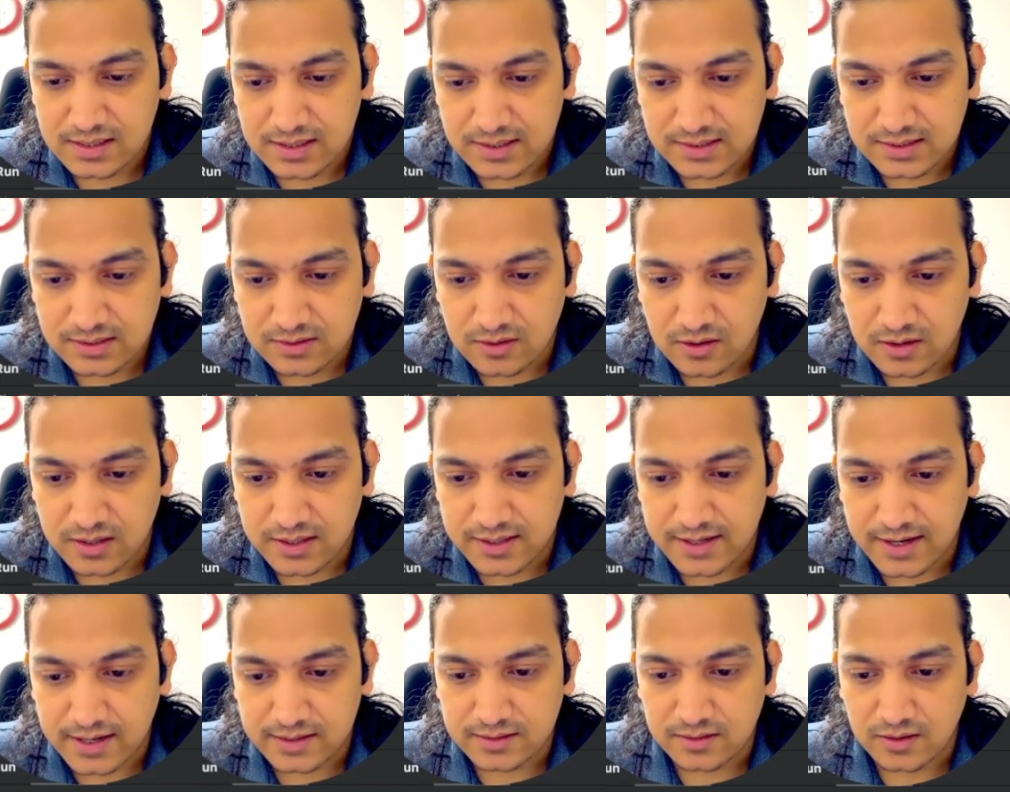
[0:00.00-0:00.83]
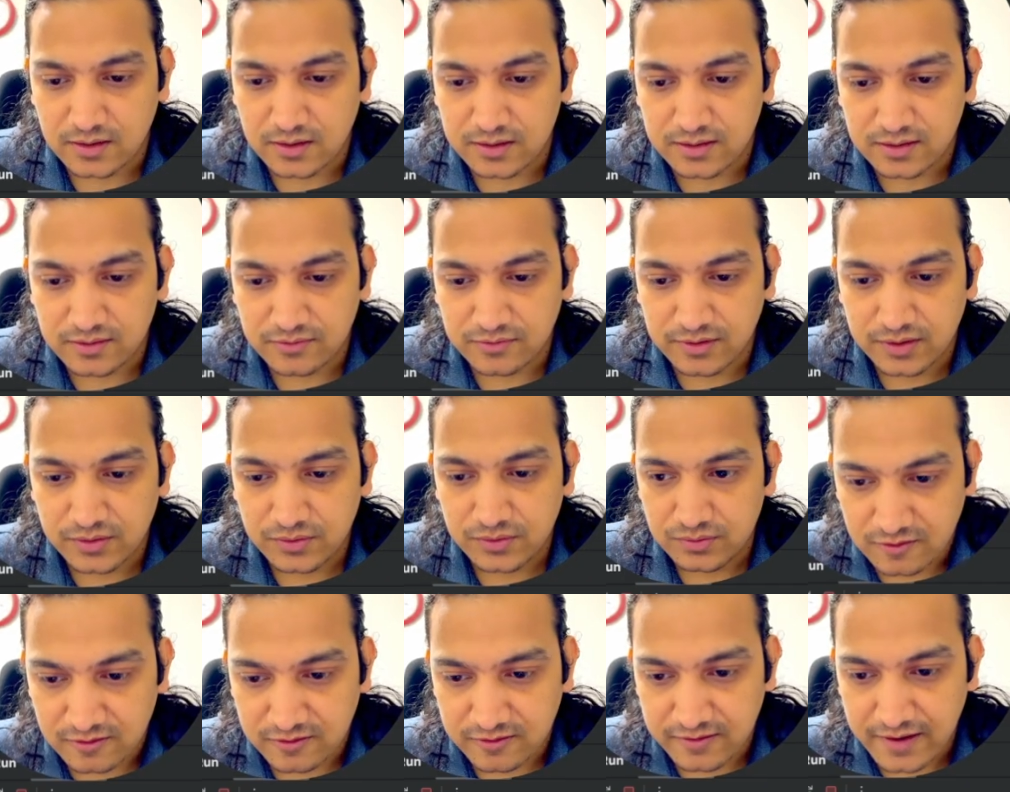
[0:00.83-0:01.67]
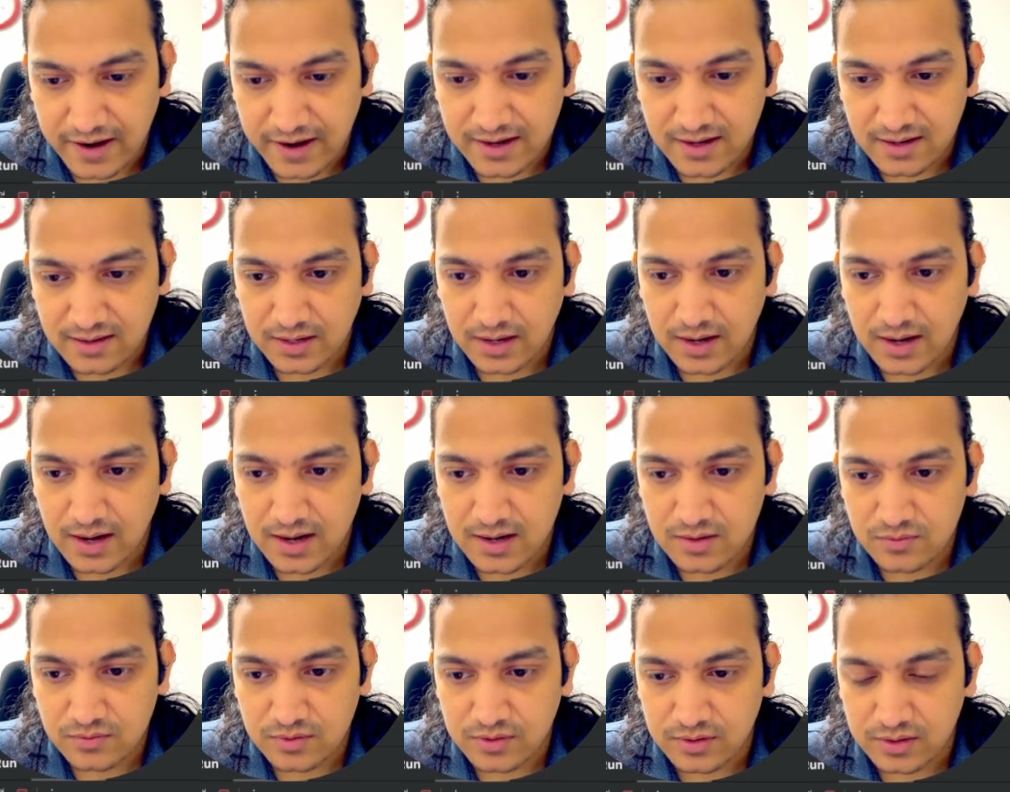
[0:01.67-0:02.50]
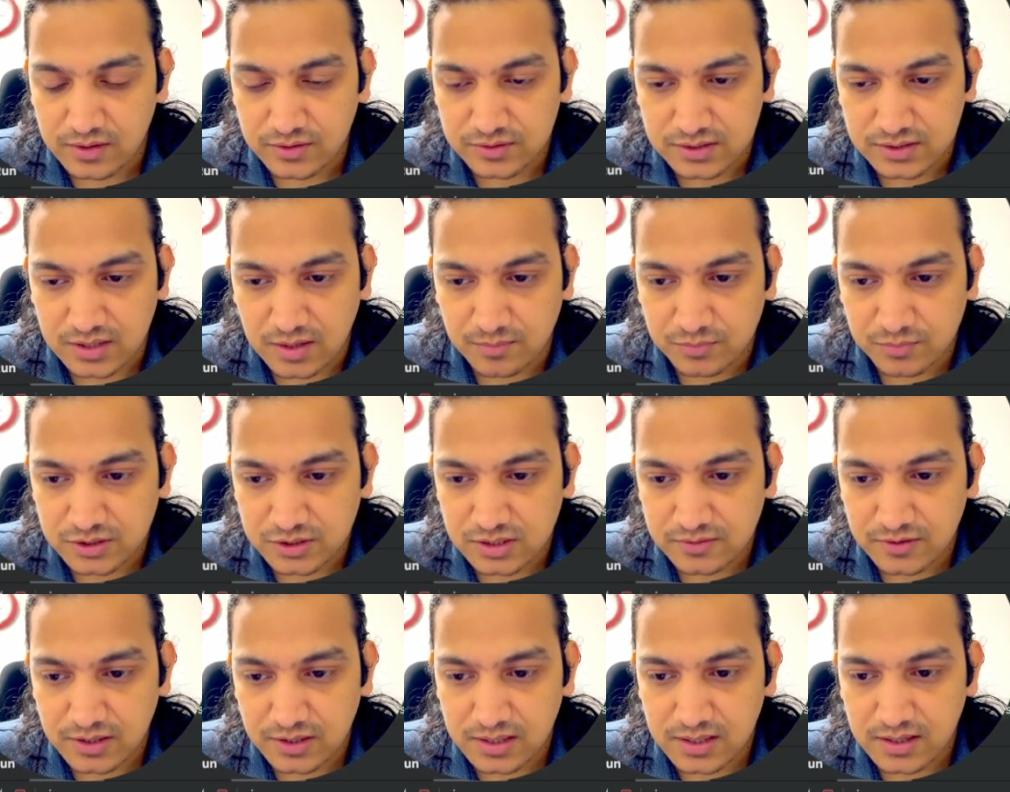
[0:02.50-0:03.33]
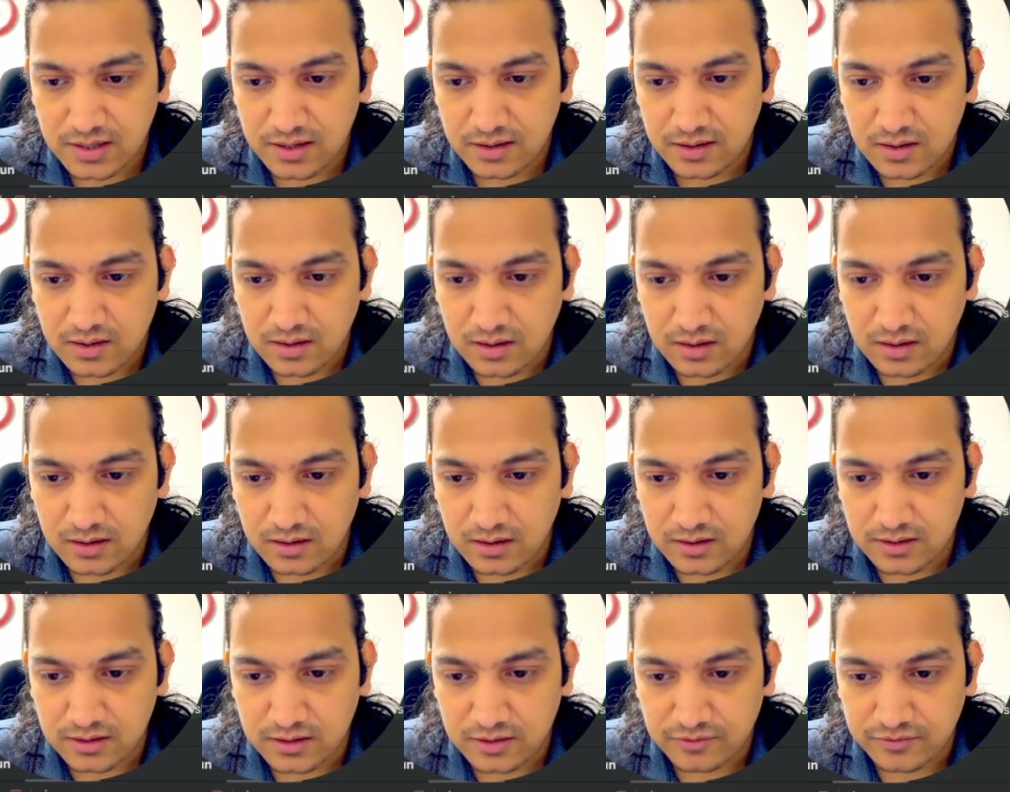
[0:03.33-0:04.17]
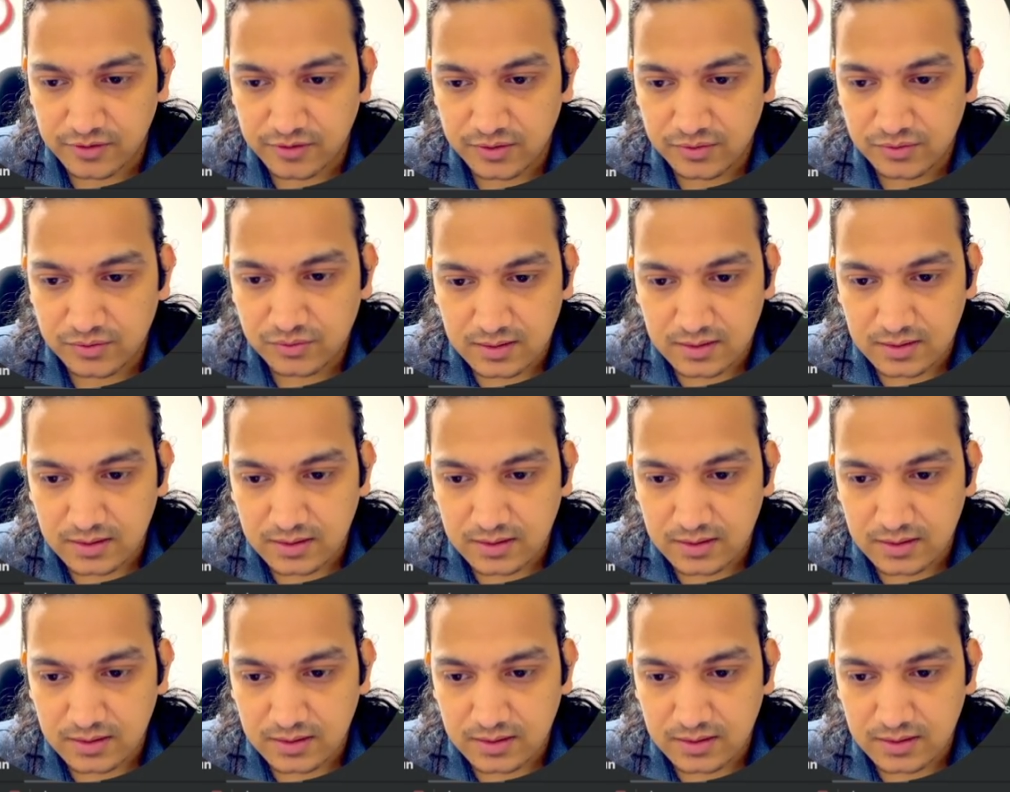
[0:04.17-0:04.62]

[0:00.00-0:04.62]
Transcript: Let's call it as order view file and we will use composable here, order view.